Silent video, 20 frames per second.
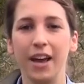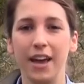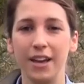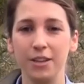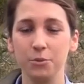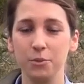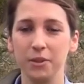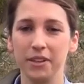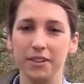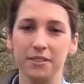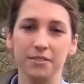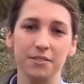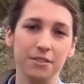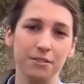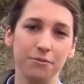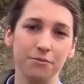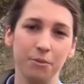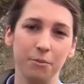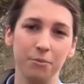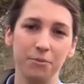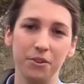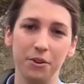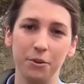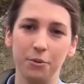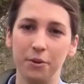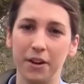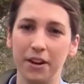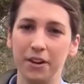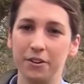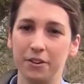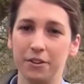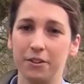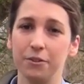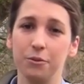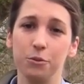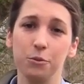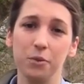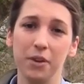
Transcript: as we can see from the record,